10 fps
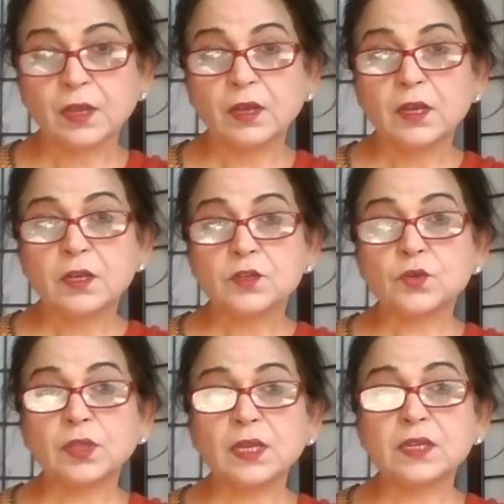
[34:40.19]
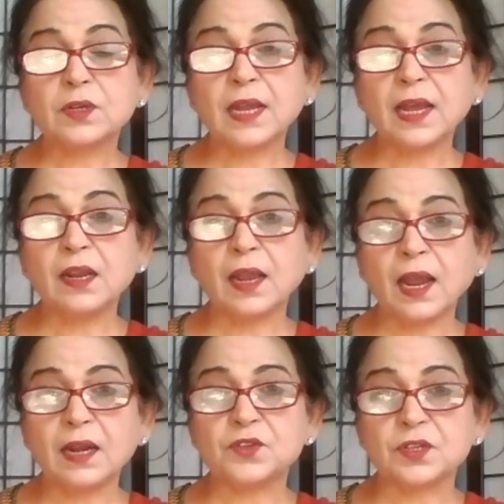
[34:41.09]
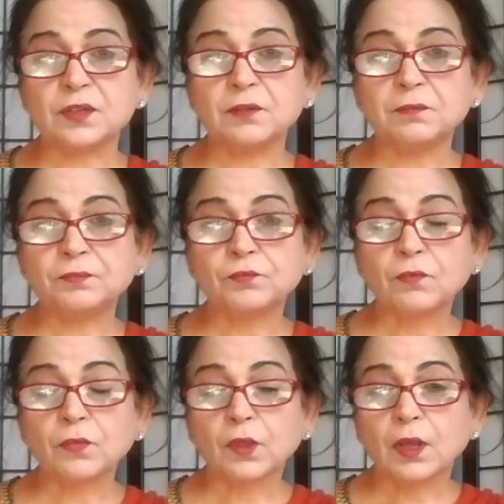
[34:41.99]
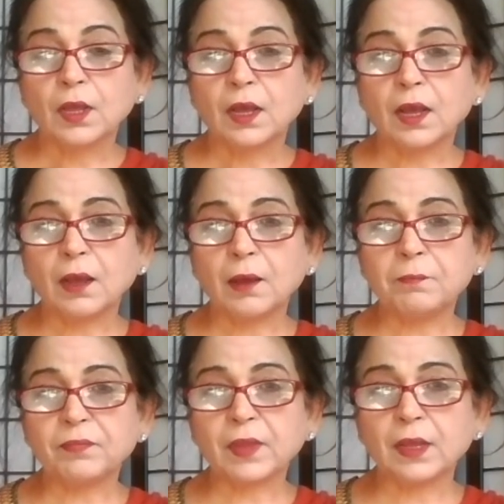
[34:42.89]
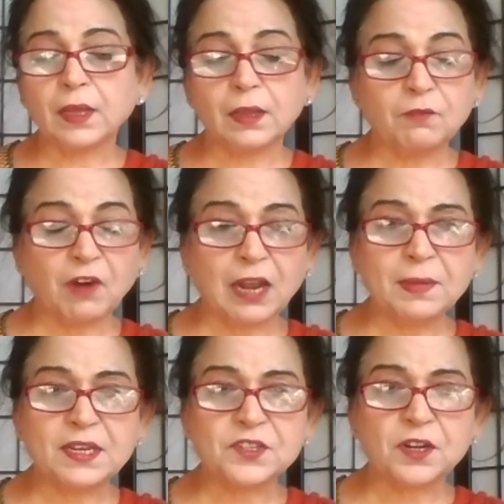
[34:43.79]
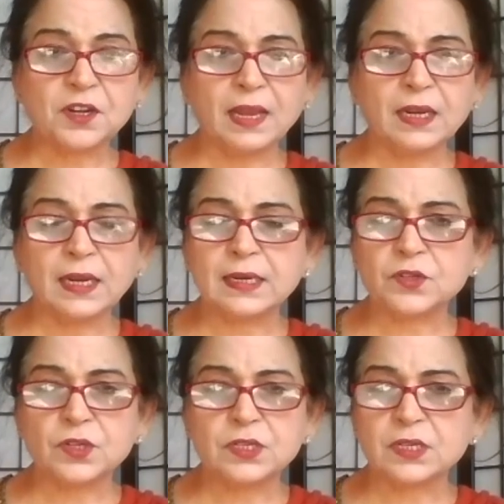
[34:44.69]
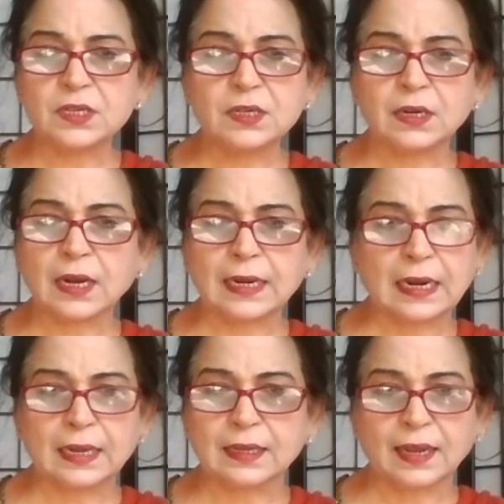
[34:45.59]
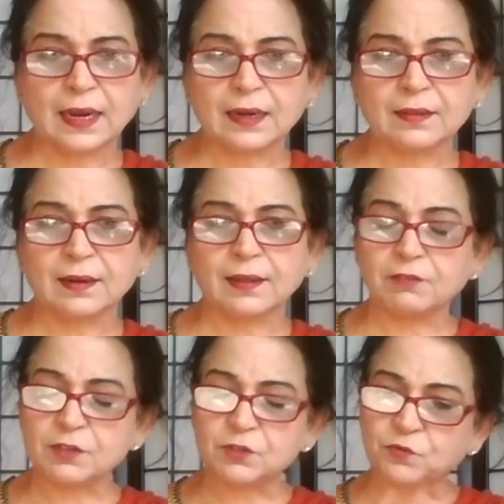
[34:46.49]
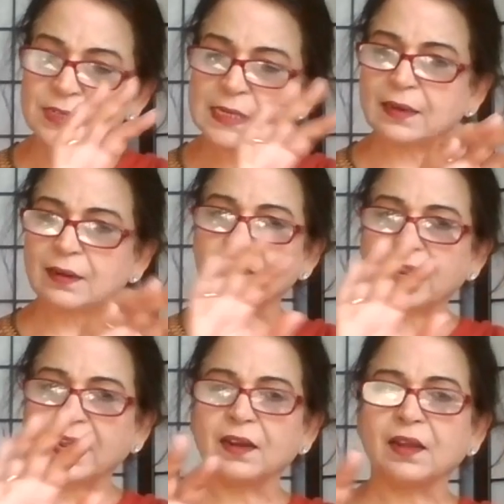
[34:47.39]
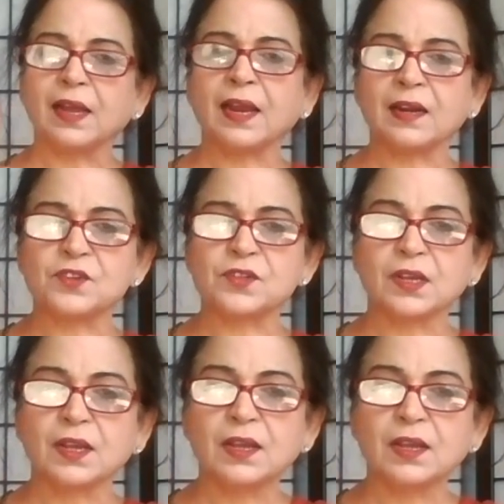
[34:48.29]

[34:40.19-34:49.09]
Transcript: So these are 10 heads. Um, in Valmiki's Ramayana, he doesn't write like that, that there was physical 10 heads.